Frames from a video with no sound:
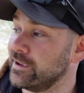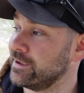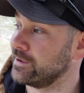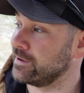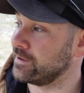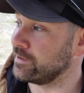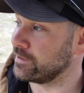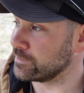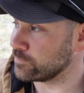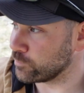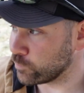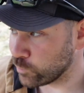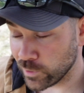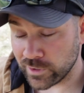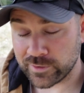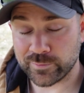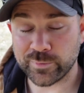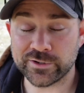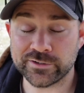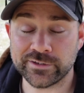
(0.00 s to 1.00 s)
on
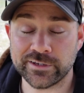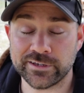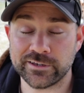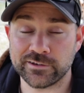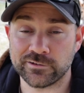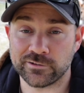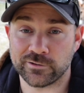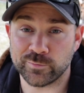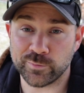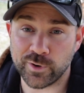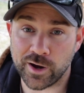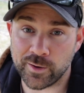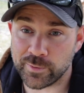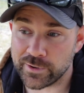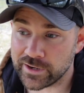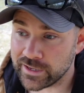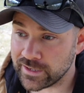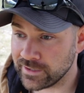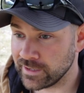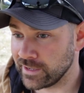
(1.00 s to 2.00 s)
one particular
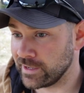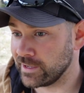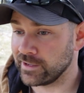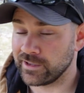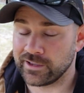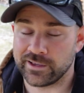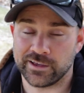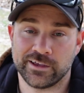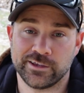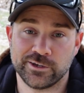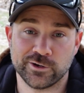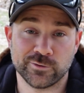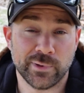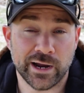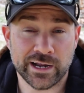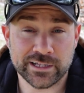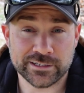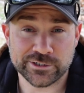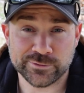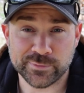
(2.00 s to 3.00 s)
property. Your
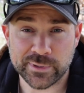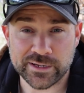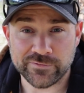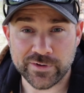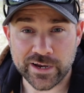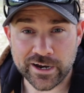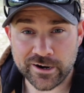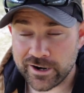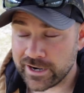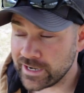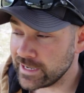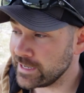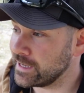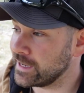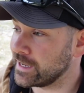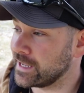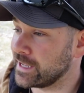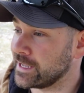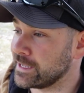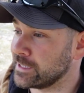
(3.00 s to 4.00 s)
mileage may vary.
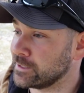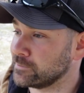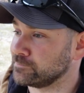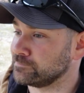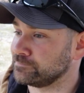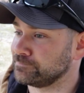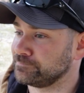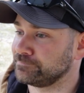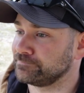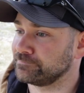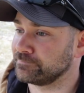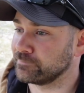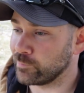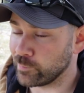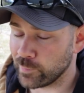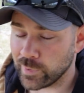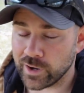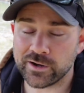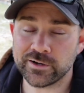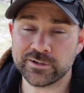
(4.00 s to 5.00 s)

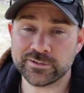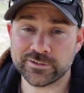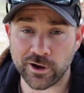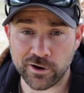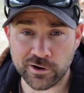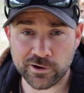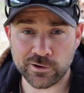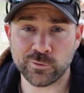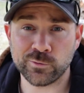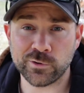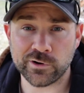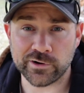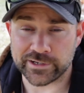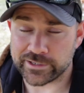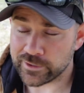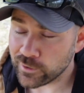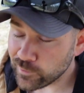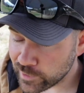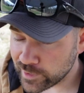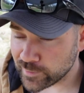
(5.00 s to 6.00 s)
Bugs are where
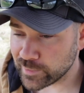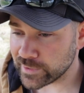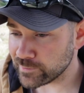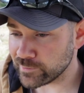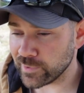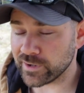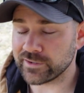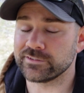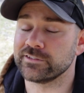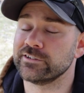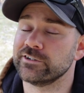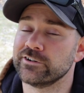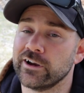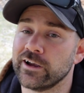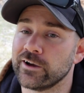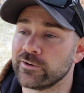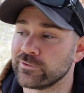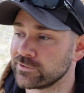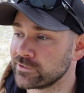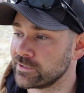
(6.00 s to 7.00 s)
you don't want to bring bugs into your
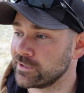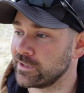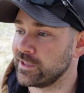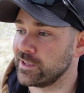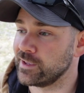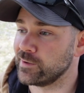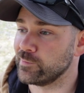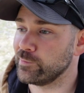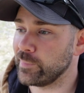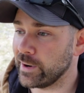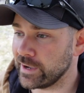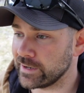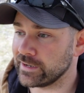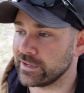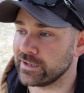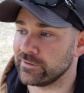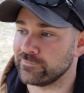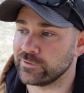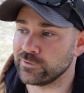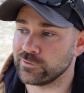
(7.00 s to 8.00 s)
house. But
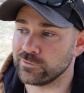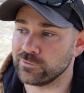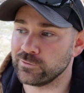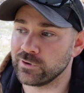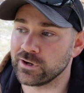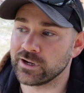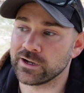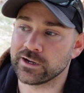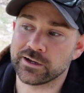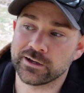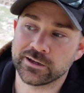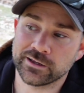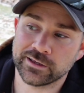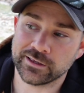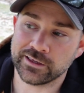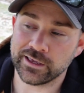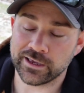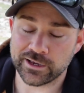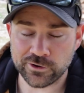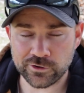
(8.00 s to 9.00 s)
if you
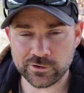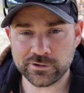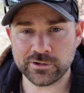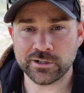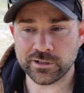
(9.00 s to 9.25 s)
get good,